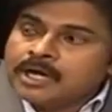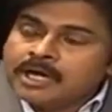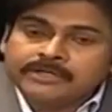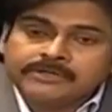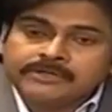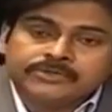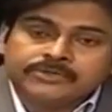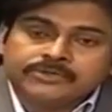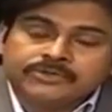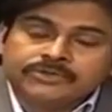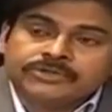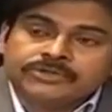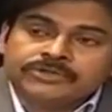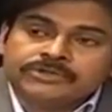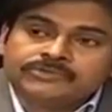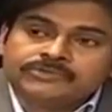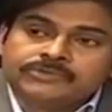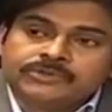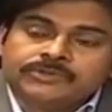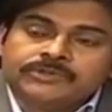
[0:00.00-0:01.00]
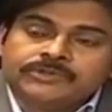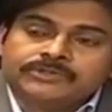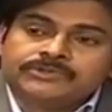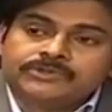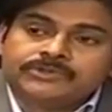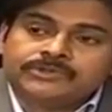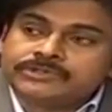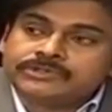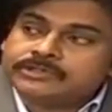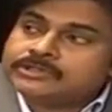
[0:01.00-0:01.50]
and Union of Soviet
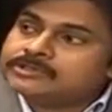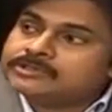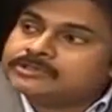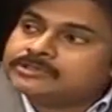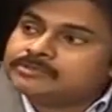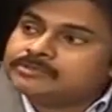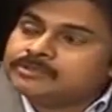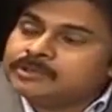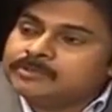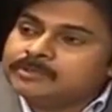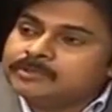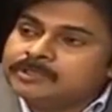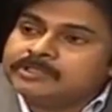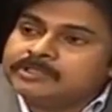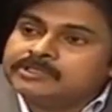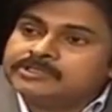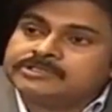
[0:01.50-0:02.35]
Socialist Republic